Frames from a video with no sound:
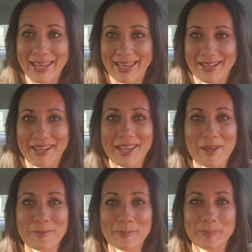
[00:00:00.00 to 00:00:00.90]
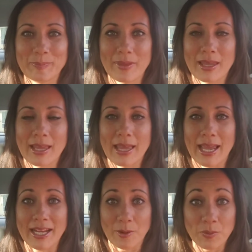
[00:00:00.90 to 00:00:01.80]
And I am.
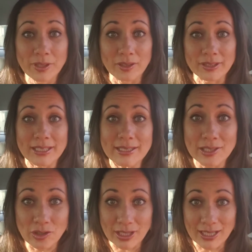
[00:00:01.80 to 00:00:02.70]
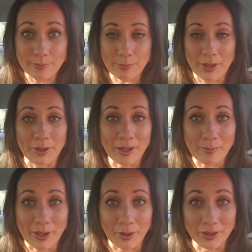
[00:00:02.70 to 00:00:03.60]
And I will continue to get better
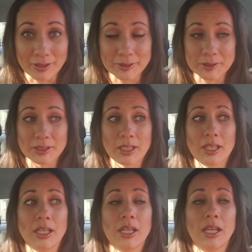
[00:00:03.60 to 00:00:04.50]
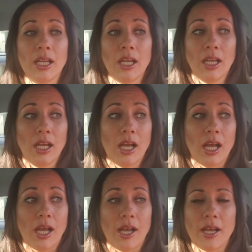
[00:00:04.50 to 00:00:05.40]
and better.
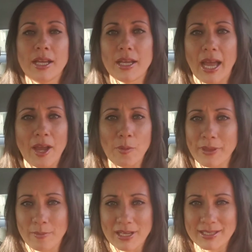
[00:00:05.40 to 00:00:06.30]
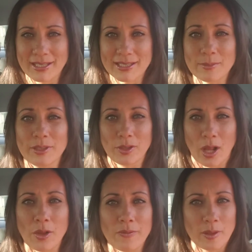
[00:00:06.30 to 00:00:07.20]
I hope that makes sense. I'm a little
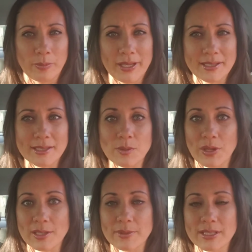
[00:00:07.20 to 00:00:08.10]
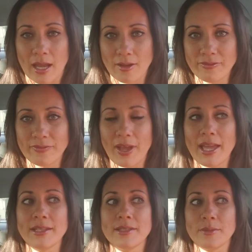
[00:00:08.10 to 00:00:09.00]
all over the place. This week's been tough.
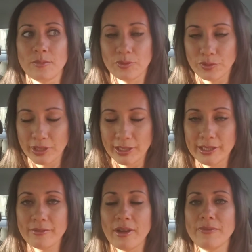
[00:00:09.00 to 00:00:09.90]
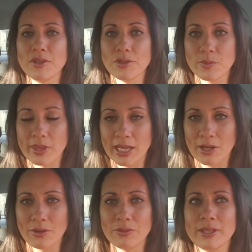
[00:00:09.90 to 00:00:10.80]
Had some really rough issues with the
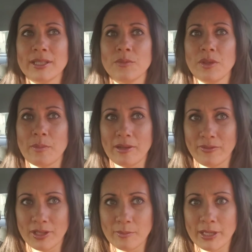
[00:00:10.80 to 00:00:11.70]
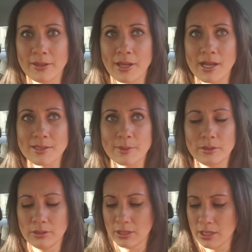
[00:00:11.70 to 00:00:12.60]
kiddo, and then with my friend being in the
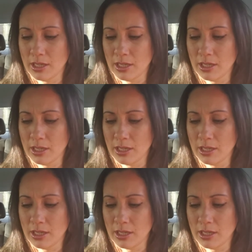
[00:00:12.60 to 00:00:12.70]
hospital.